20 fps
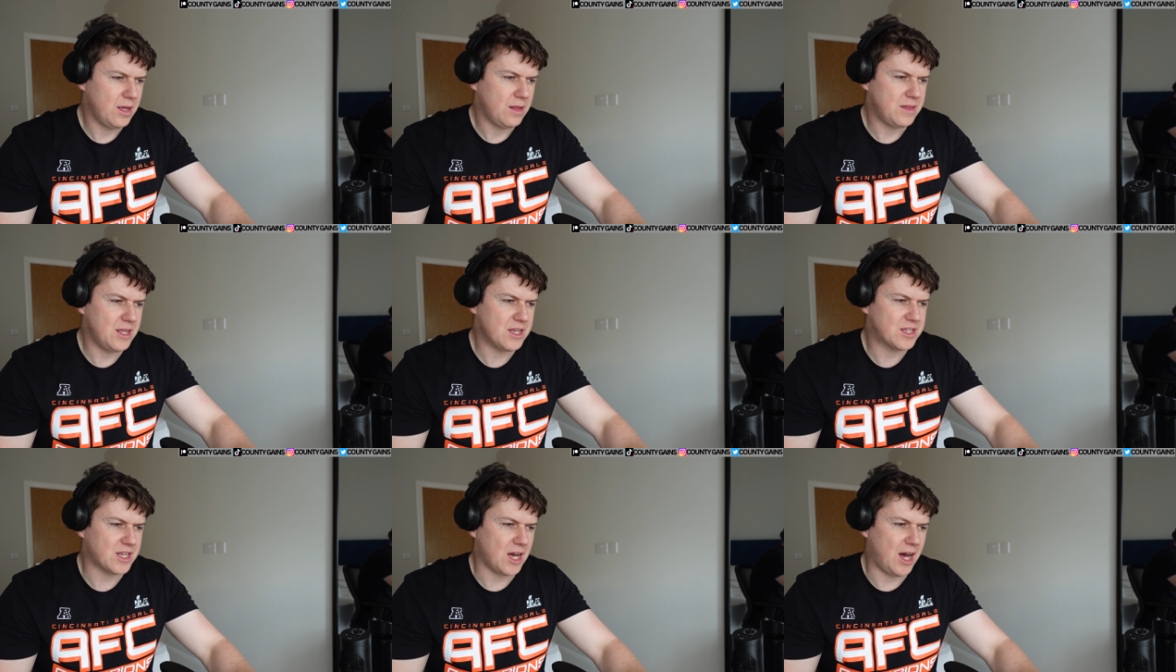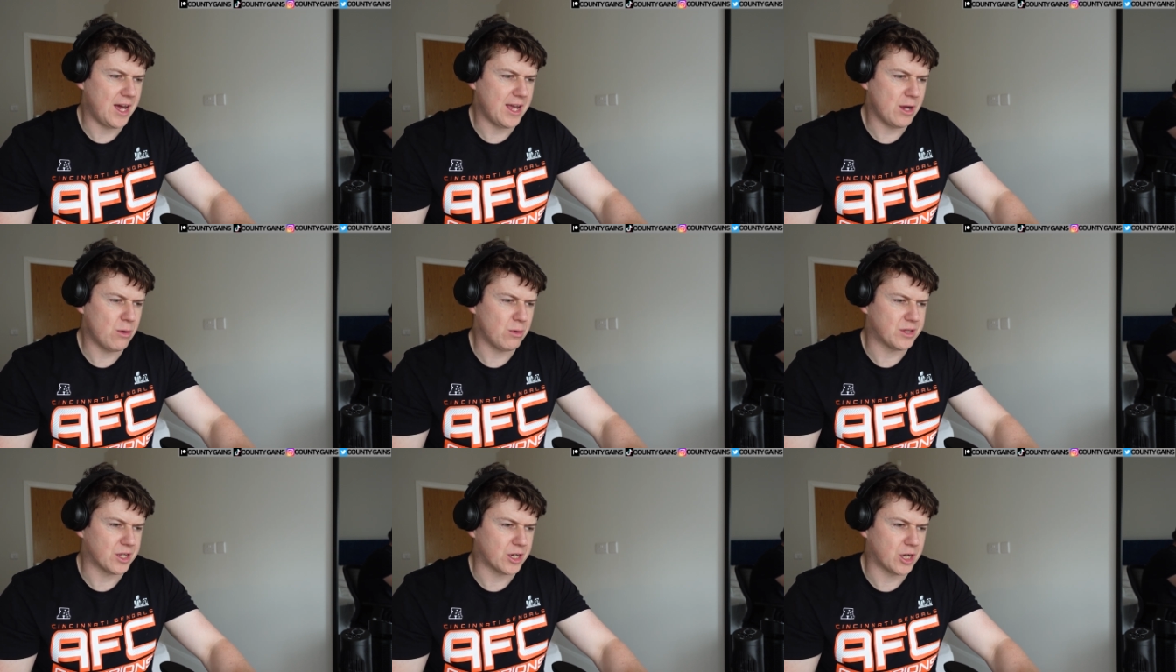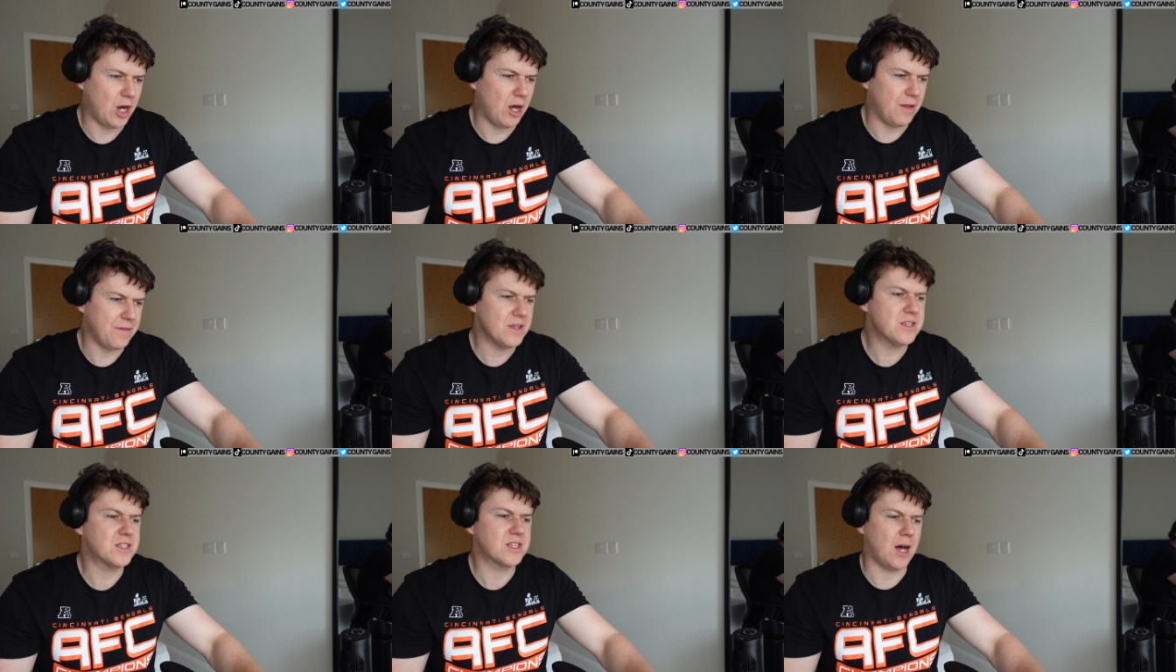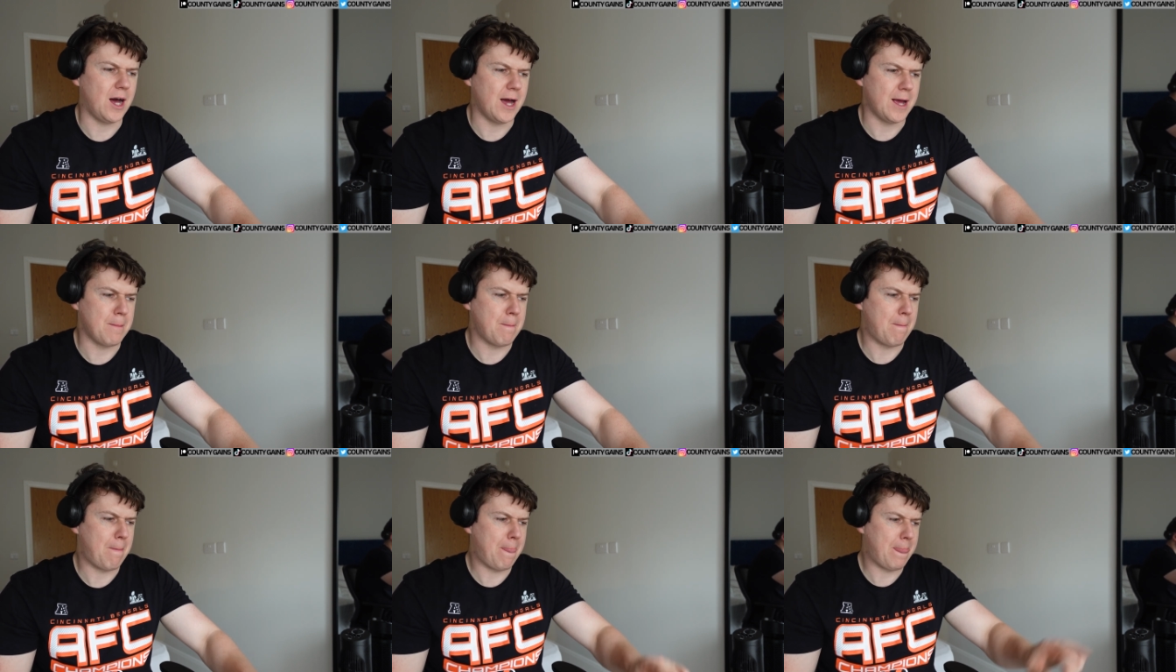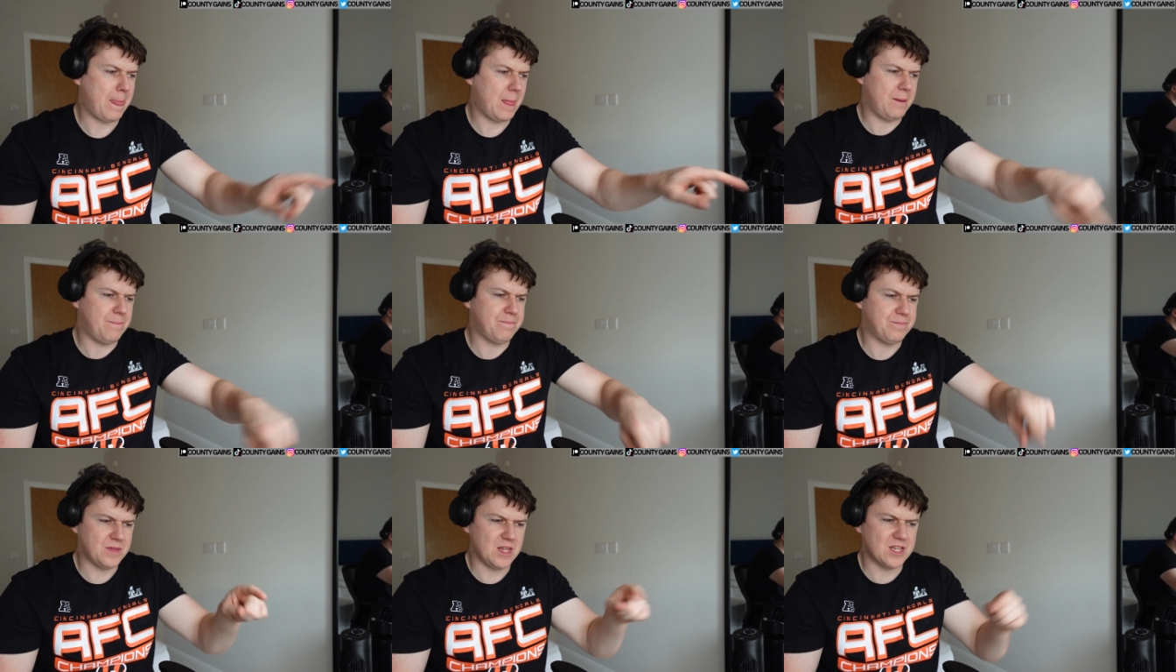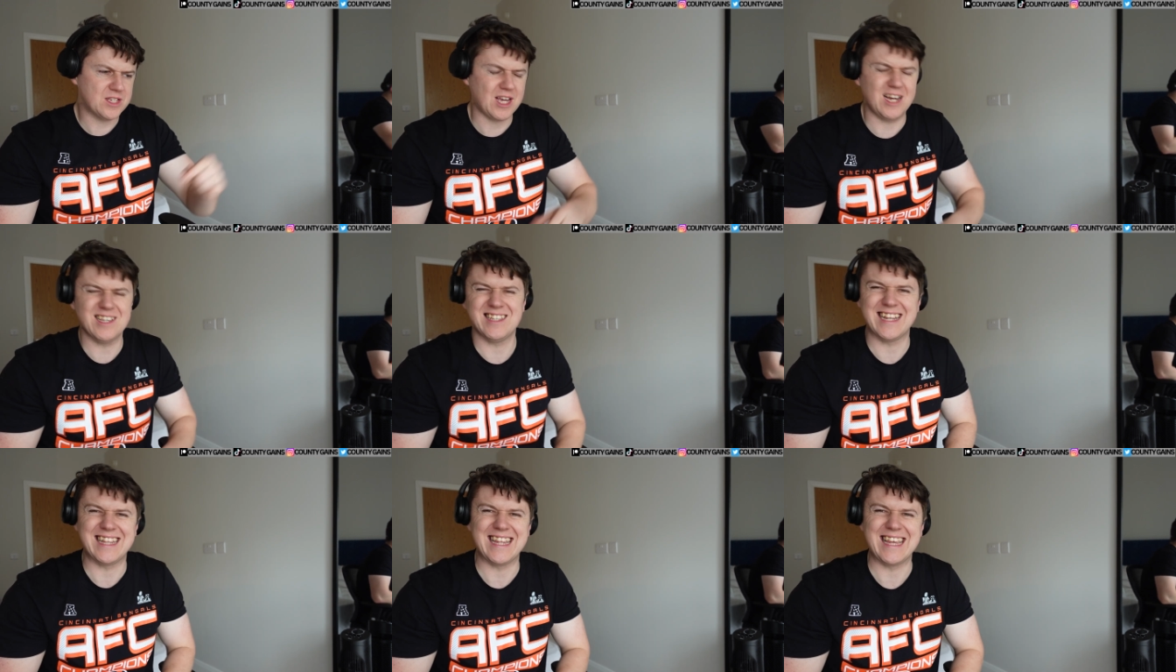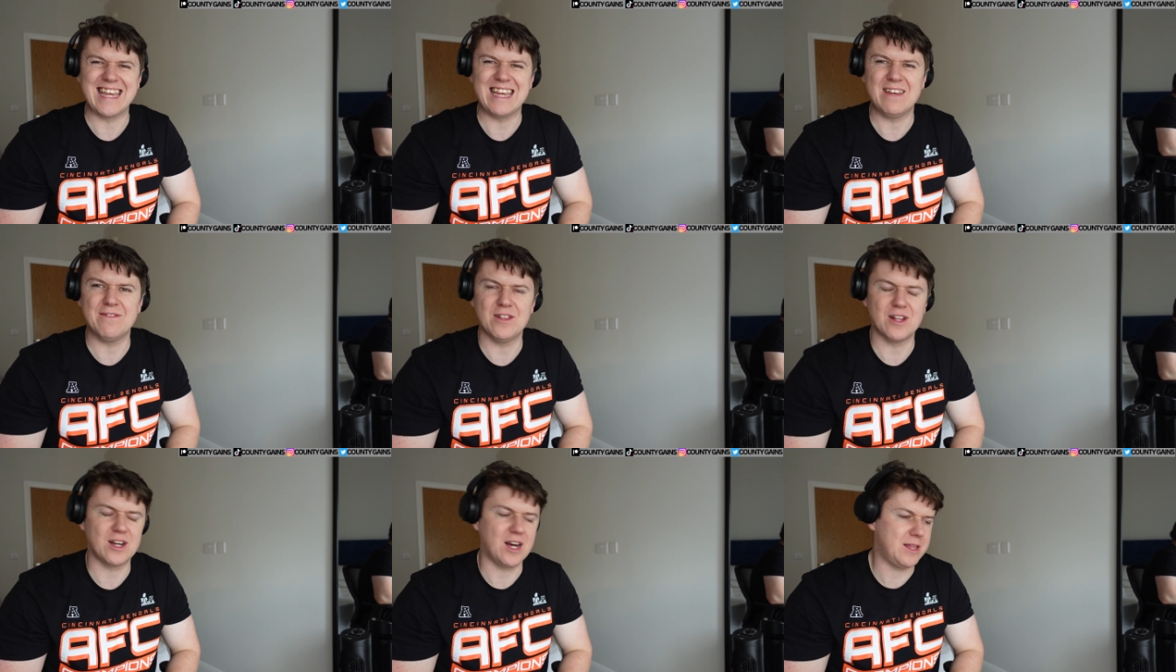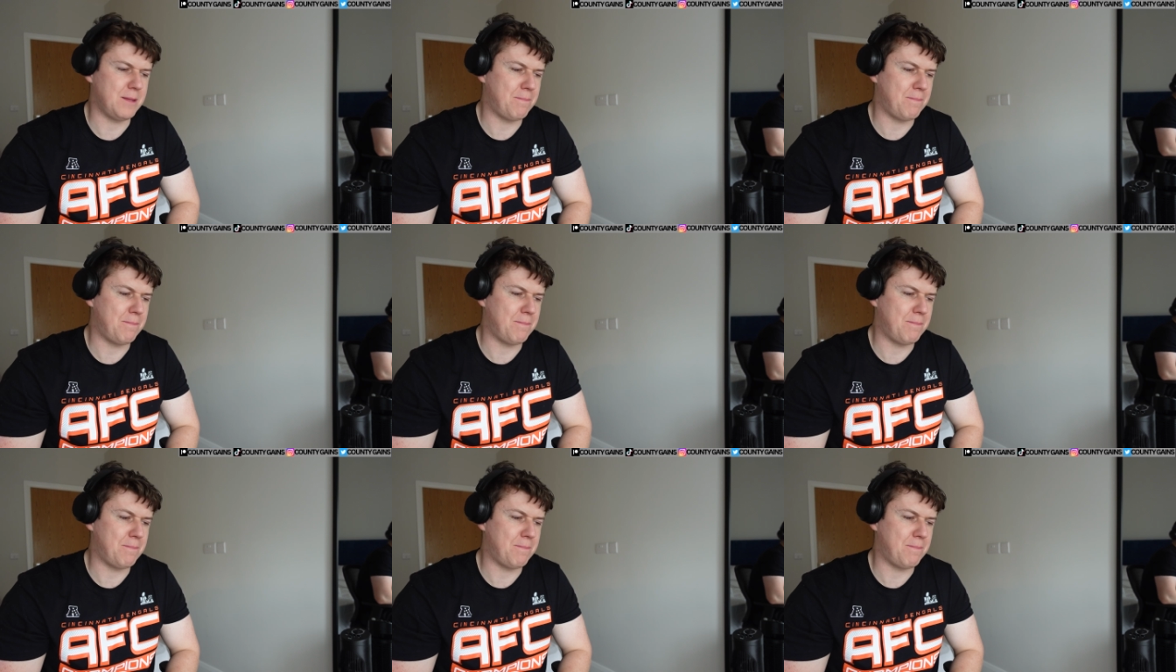This guy here with the gun, this guy. This guy's like the evil guy.